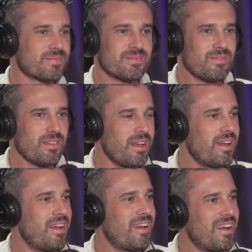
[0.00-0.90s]
I, yeah, I
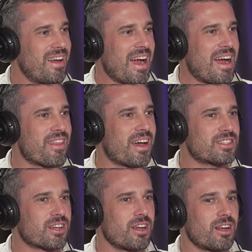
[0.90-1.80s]
know the ones. And
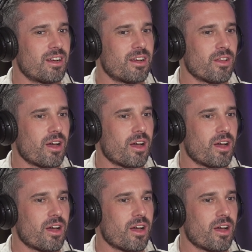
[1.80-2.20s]
that's kind of, yeah.